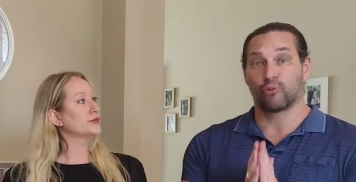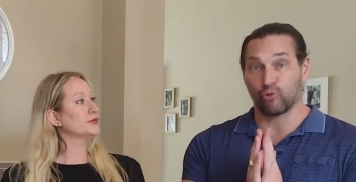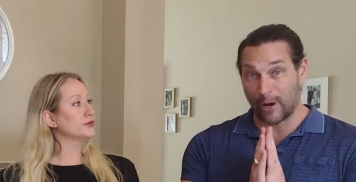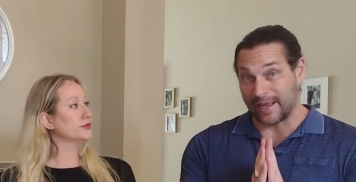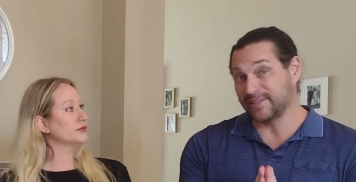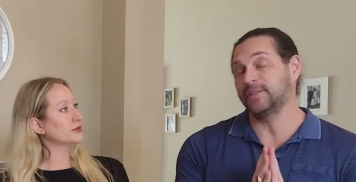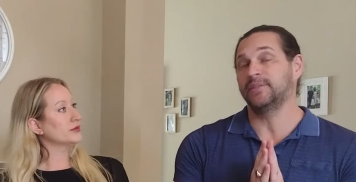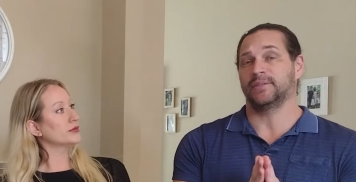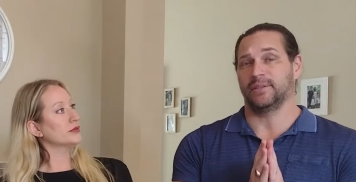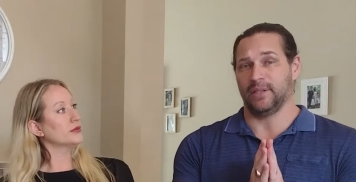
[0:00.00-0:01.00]

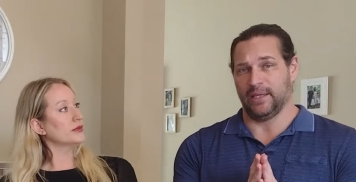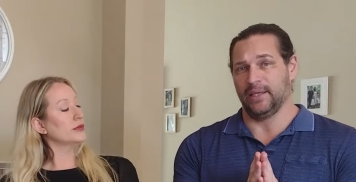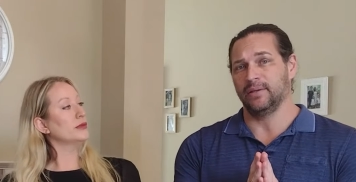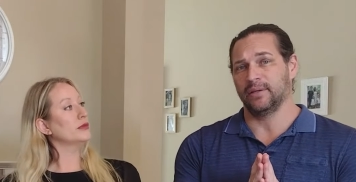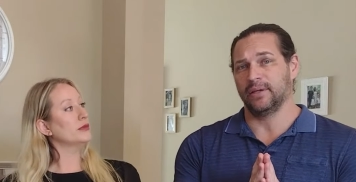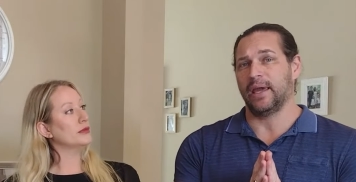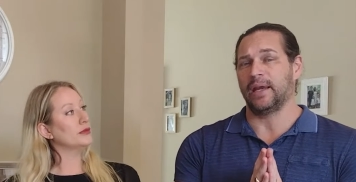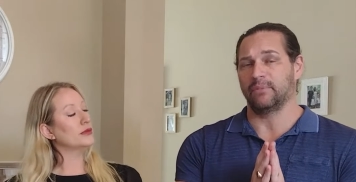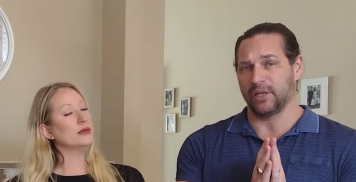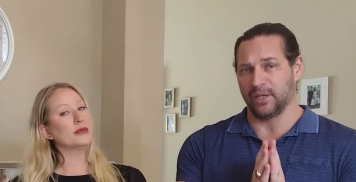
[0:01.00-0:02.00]
Speaker 1: presently and
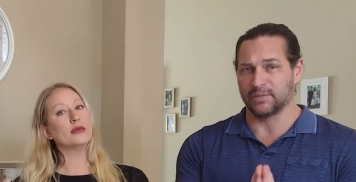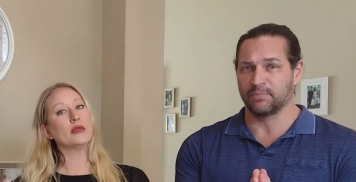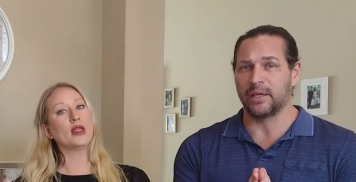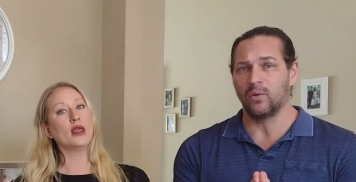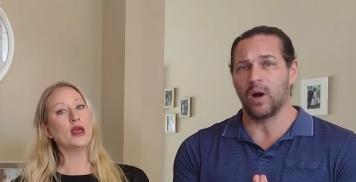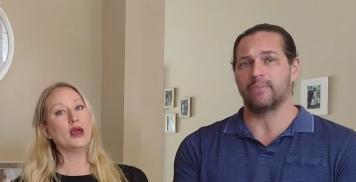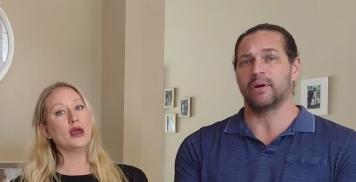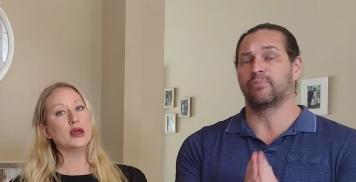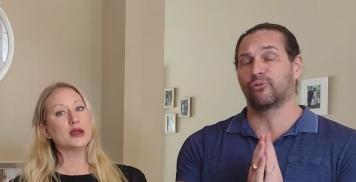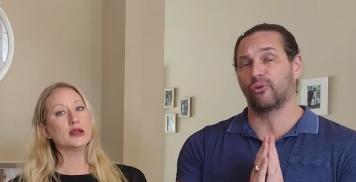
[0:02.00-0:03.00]
I'm going to explain why,
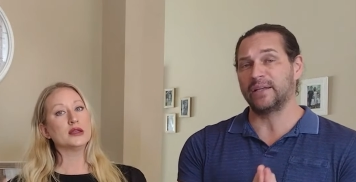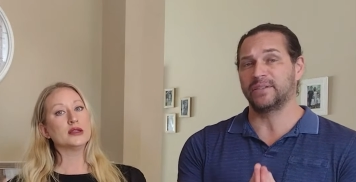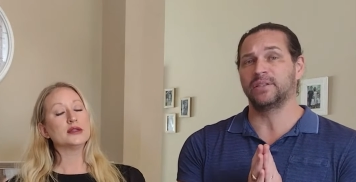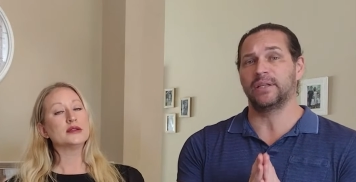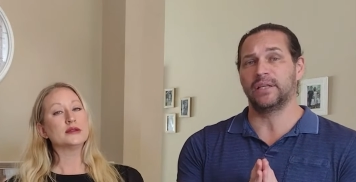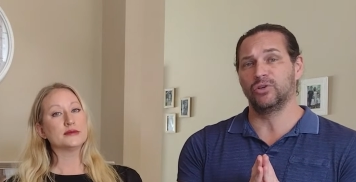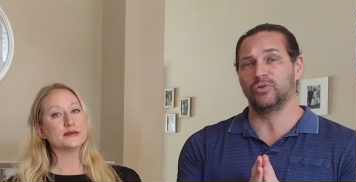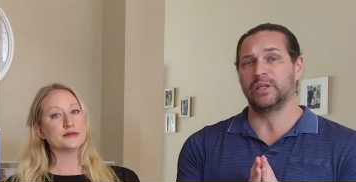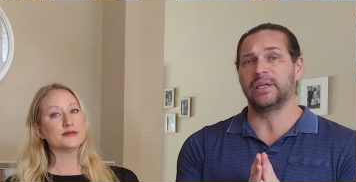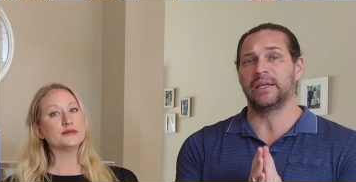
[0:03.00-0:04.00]
but presently you
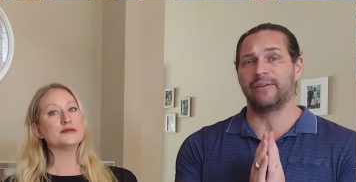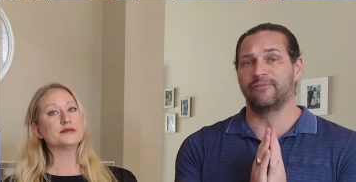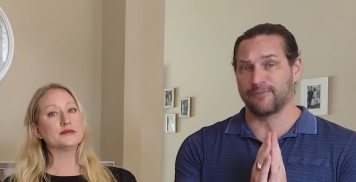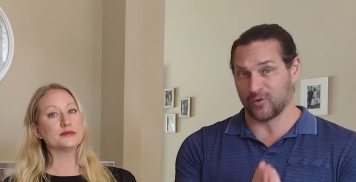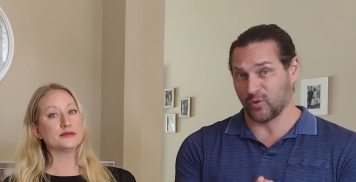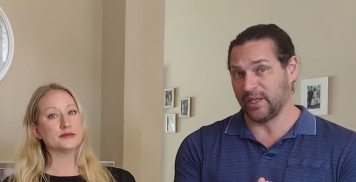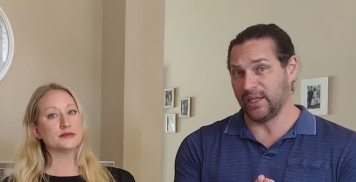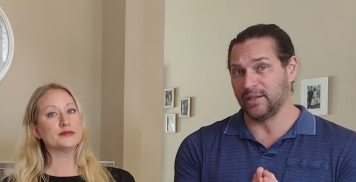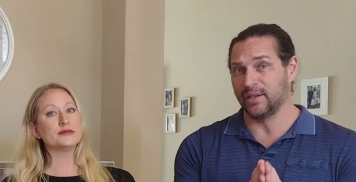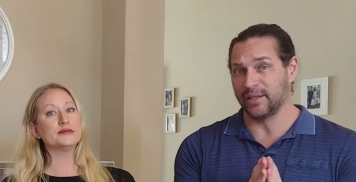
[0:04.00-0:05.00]
can get a
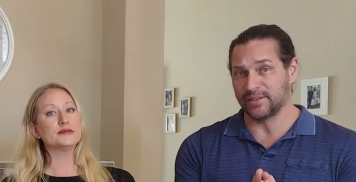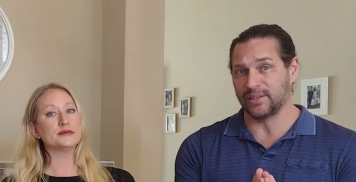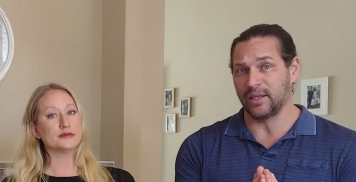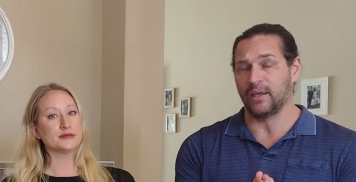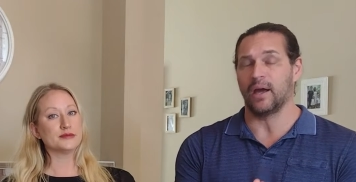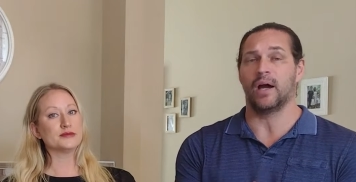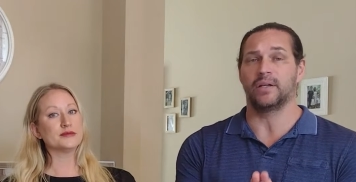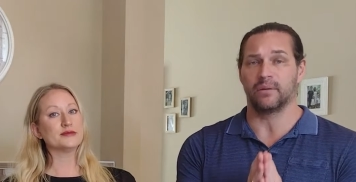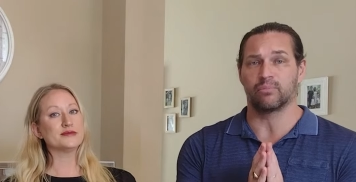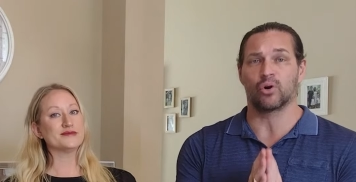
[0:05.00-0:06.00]
free listing
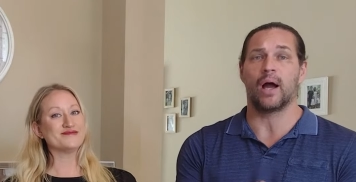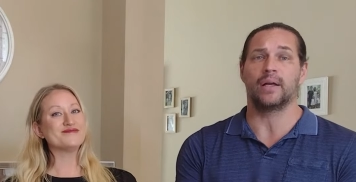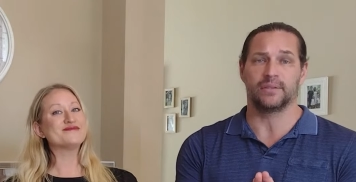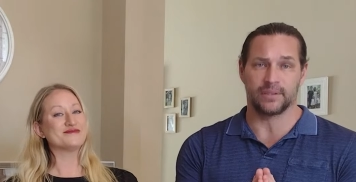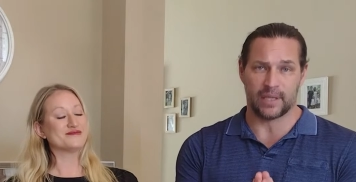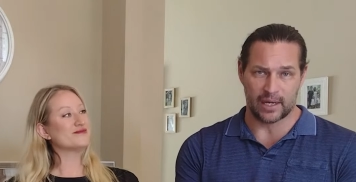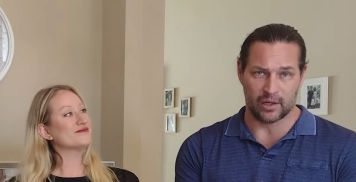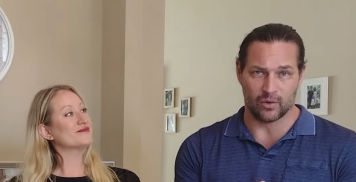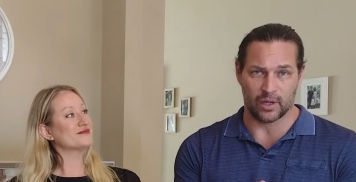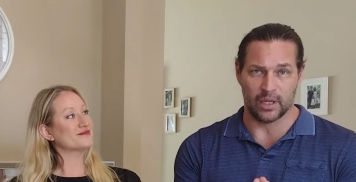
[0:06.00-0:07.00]
on the bronze
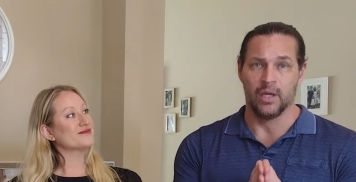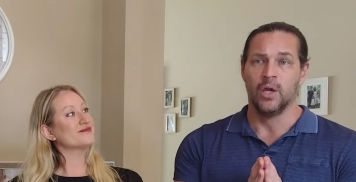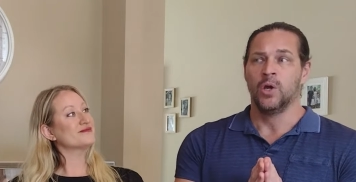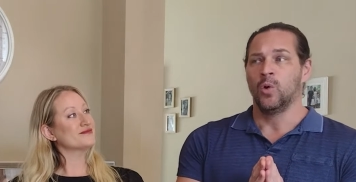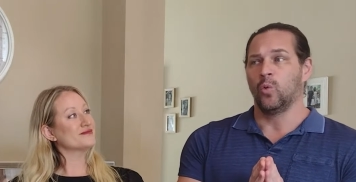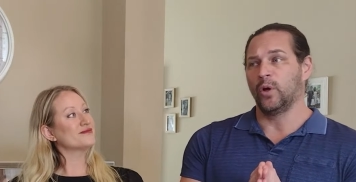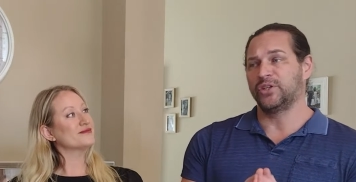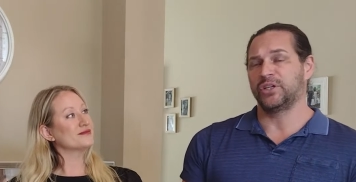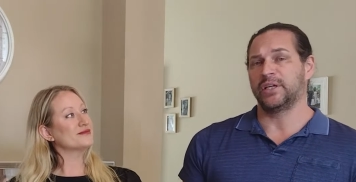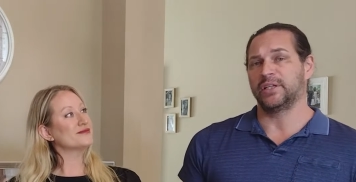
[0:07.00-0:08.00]
category,
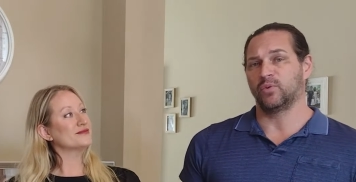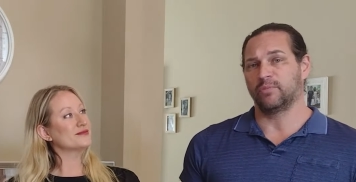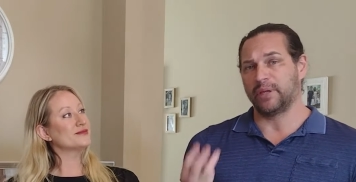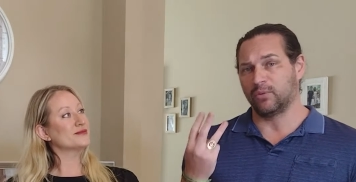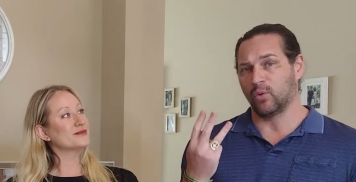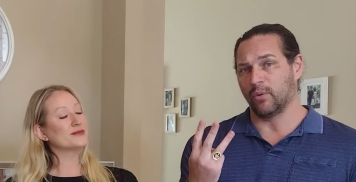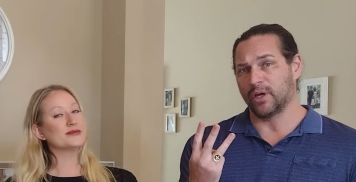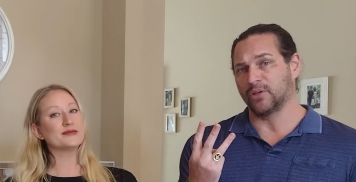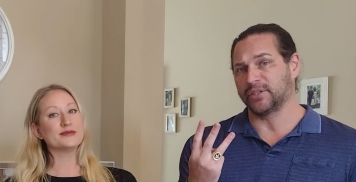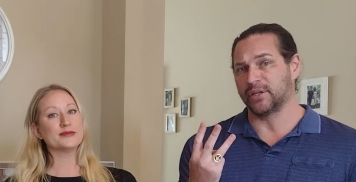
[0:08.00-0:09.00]
which is would be what we
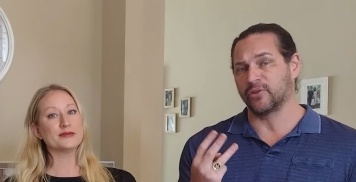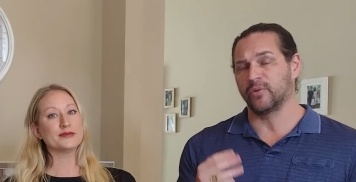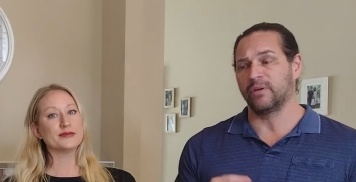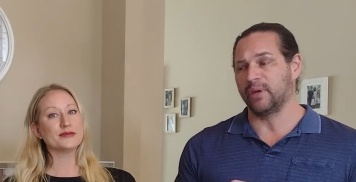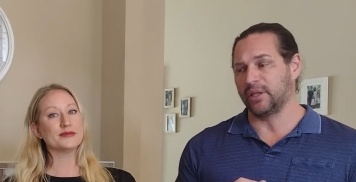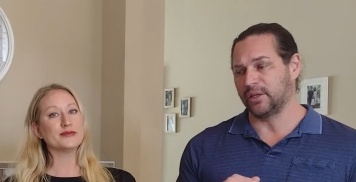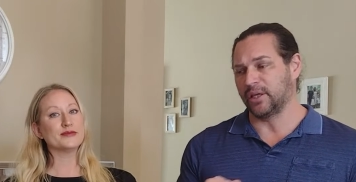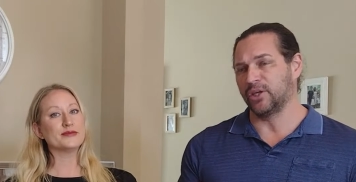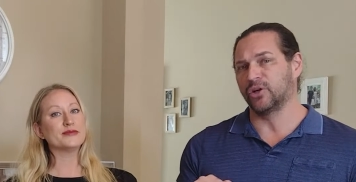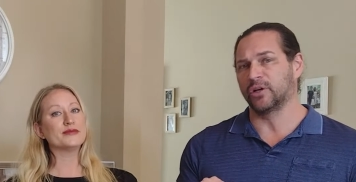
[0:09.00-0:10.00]
call tier three, meaning
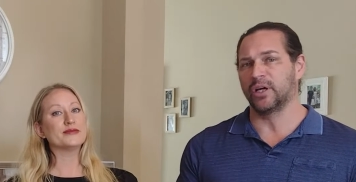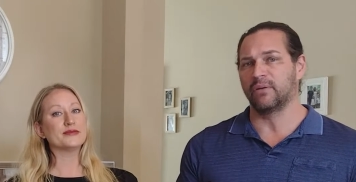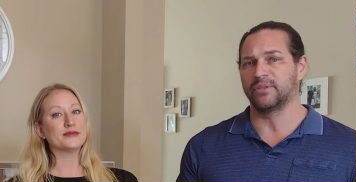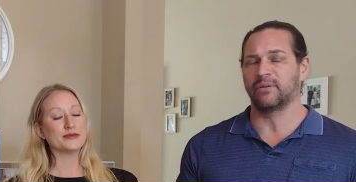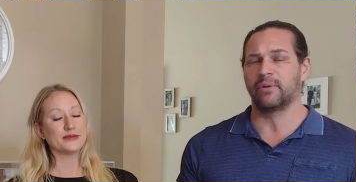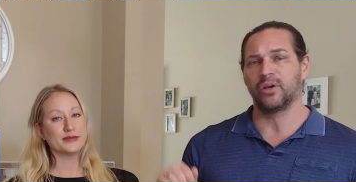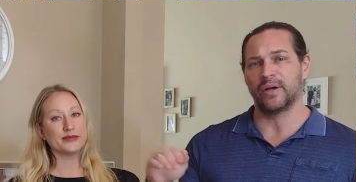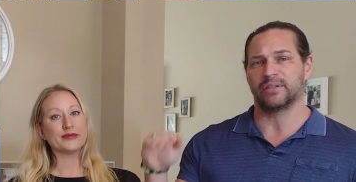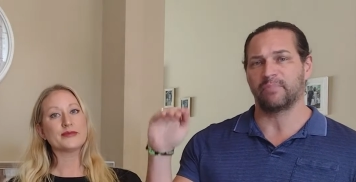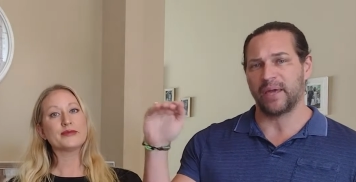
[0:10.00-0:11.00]
that you're gonna somebody who
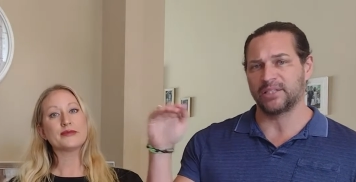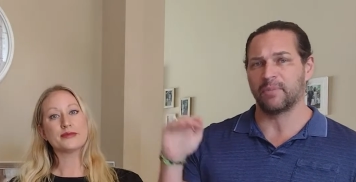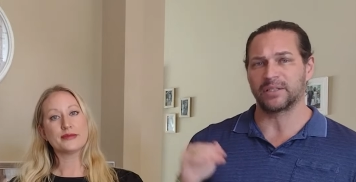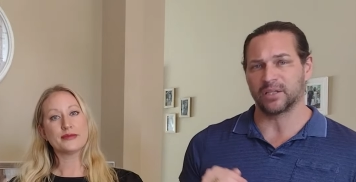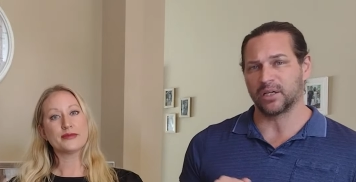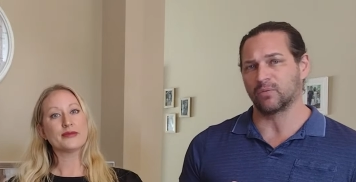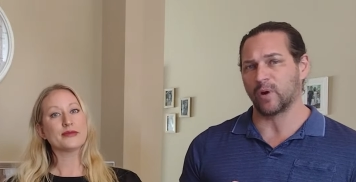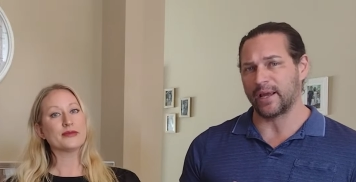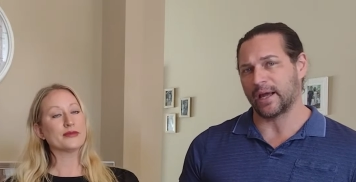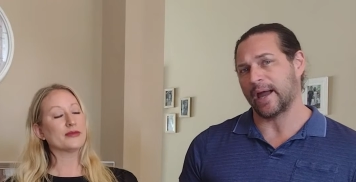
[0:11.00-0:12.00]
has a paid spot's gonna
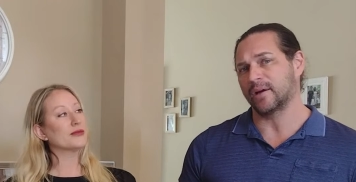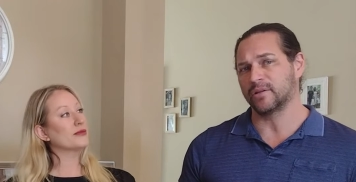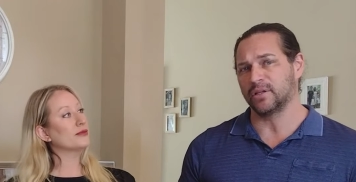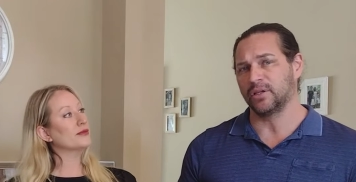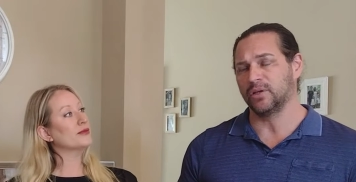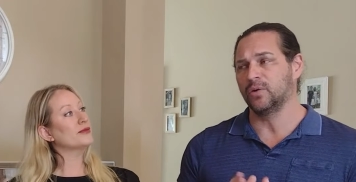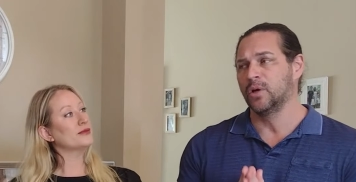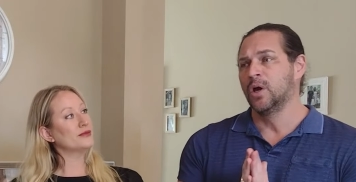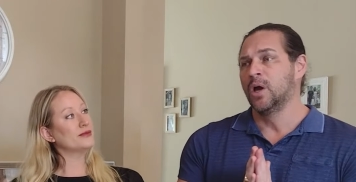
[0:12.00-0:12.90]
rank higher than you